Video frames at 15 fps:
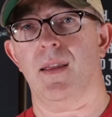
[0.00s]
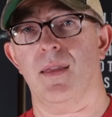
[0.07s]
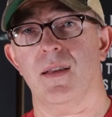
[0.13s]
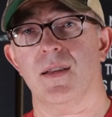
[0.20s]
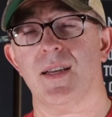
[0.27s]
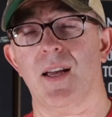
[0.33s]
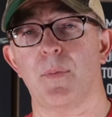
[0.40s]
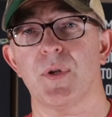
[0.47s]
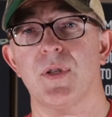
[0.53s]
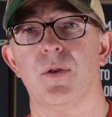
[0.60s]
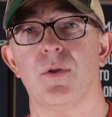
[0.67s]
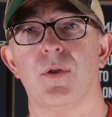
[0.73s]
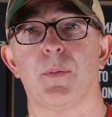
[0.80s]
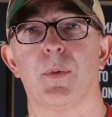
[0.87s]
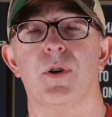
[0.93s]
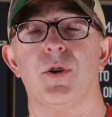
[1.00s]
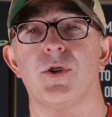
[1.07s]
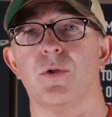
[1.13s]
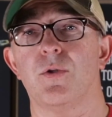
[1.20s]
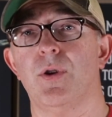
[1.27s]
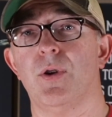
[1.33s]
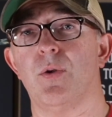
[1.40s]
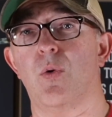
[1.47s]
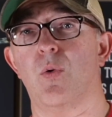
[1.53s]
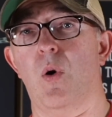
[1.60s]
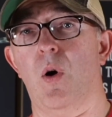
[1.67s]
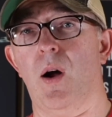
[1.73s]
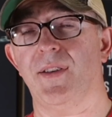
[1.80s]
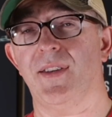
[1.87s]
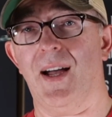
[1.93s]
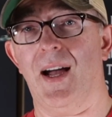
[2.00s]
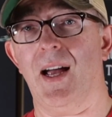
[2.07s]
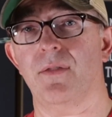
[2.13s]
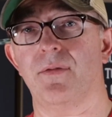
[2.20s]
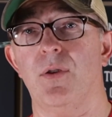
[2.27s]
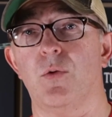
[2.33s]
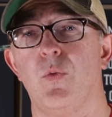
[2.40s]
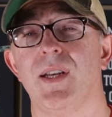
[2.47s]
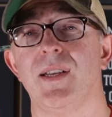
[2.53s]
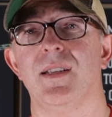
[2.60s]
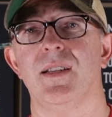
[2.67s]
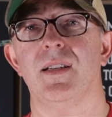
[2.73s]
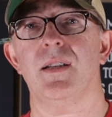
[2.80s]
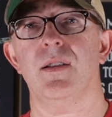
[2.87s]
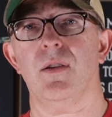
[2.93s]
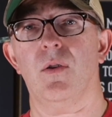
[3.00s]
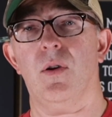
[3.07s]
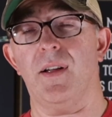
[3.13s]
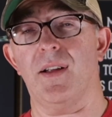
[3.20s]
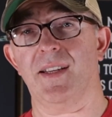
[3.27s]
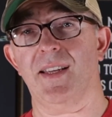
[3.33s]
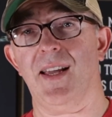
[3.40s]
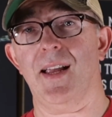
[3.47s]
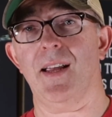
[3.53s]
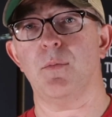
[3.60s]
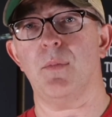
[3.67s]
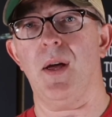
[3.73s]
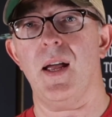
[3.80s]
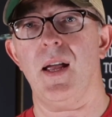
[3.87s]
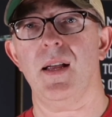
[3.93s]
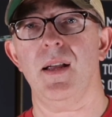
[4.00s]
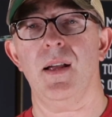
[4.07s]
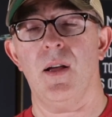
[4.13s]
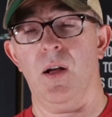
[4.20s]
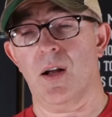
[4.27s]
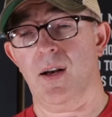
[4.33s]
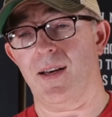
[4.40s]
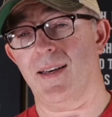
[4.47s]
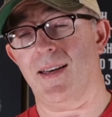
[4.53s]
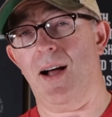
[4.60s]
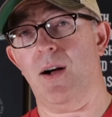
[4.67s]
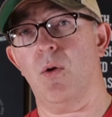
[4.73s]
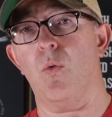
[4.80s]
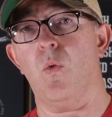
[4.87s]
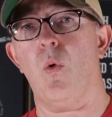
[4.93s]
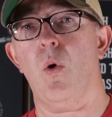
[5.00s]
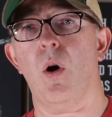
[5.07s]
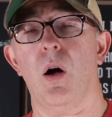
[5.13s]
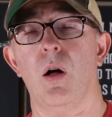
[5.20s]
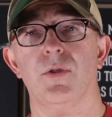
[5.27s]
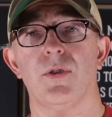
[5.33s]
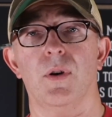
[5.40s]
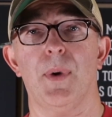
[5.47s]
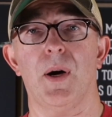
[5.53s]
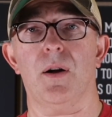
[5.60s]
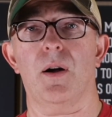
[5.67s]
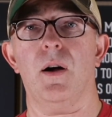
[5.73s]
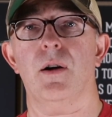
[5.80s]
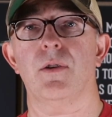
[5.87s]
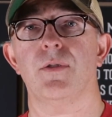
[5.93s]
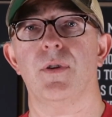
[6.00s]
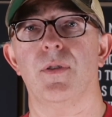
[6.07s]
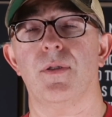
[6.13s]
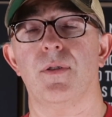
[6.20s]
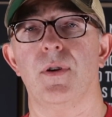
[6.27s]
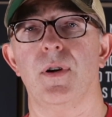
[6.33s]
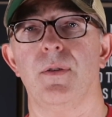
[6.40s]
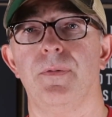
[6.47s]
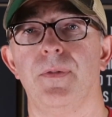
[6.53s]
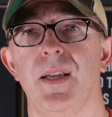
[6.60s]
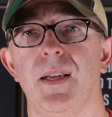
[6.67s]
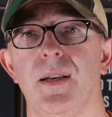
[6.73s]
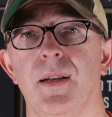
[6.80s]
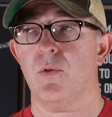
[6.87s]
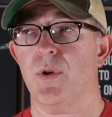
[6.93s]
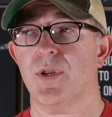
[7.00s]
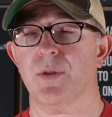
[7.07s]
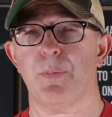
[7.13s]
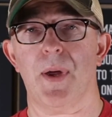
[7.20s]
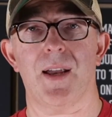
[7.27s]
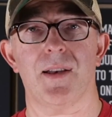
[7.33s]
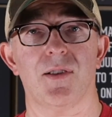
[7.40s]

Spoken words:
this episode, I'm going to show you a dive that we did in Cane Bay, down the wall to about 130 feet. We spent